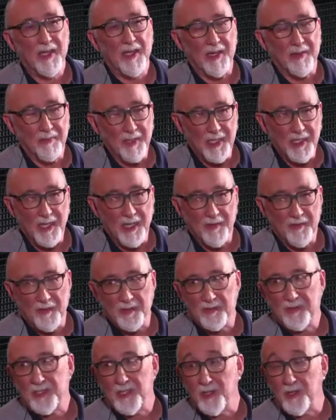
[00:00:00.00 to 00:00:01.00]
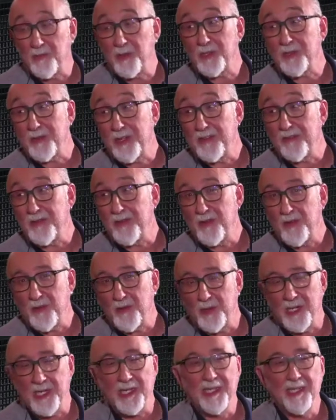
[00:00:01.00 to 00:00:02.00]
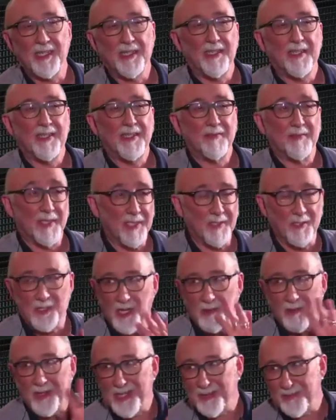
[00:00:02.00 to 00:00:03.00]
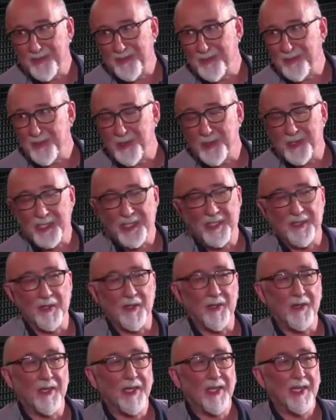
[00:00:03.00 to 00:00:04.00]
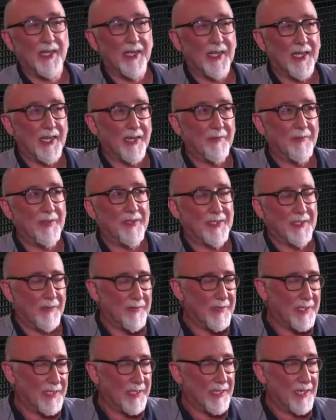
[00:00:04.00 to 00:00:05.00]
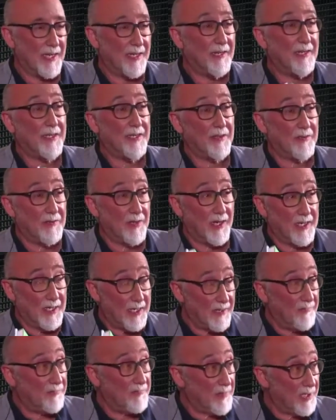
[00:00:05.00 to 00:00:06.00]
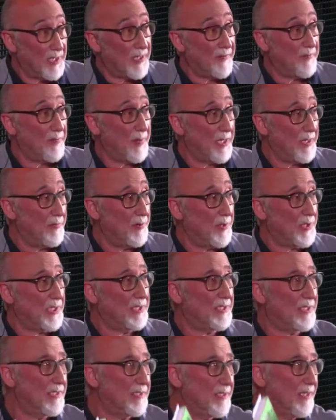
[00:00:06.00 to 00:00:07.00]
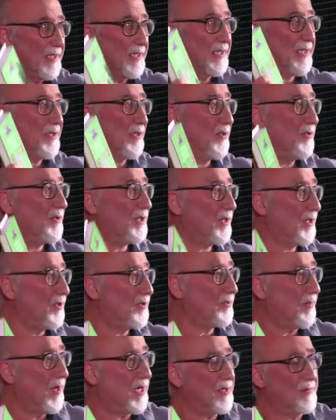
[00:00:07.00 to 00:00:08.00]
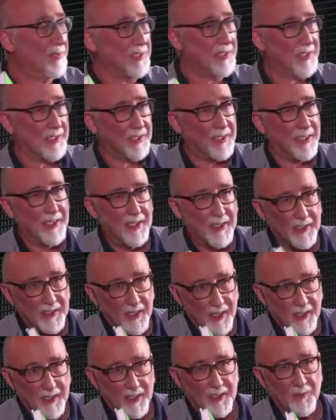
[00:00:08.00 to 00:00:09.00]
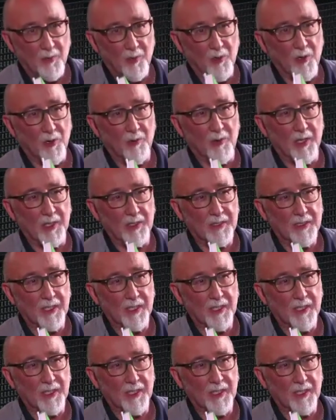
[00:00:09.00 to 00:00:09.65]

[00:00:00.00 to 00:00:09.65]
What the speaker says: I'm going to go for 2, possibly even 3. But you could shut me up if I'm talking too long. What I love about the book is there's like huge, huge moments and slightly smaller ones.